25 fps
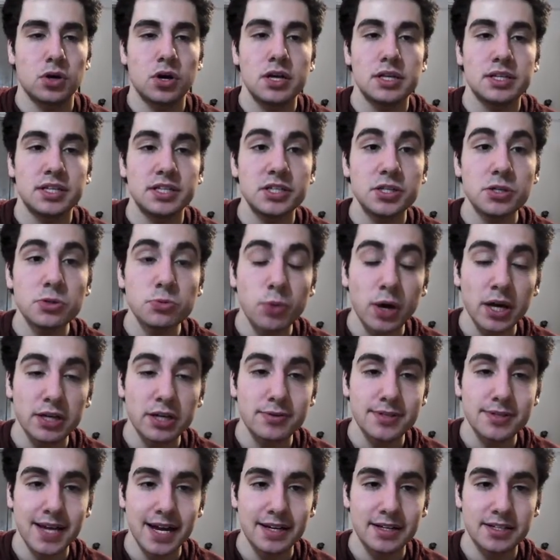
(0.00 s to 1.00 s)
This is what you
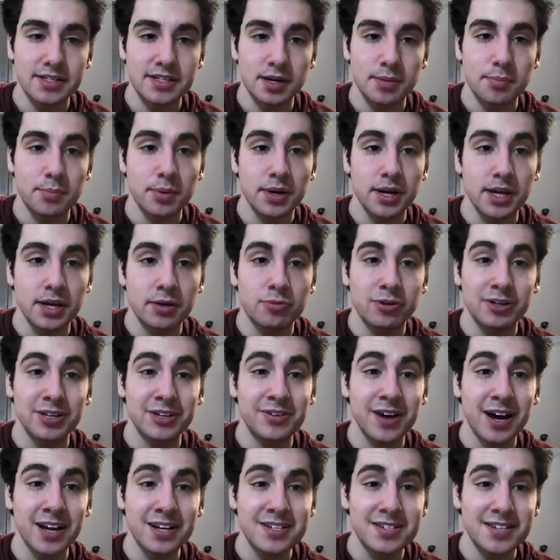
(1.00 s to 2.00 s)
say to somebody when you
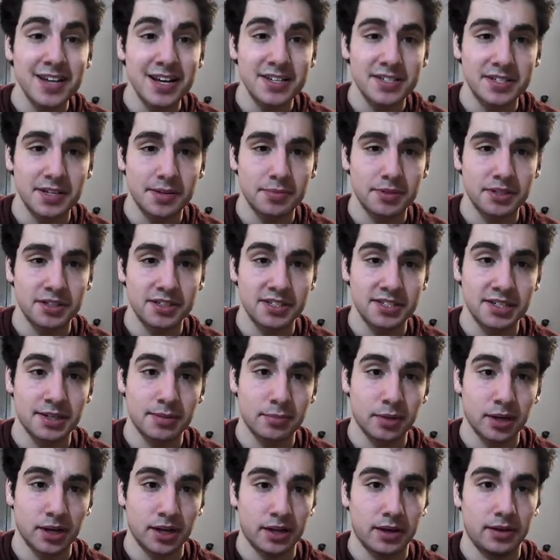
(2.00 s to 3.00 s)
gotta say something to
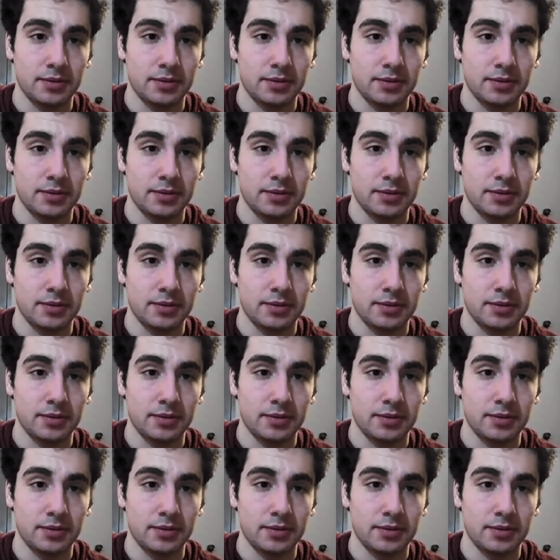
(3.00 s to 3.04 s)
somebody.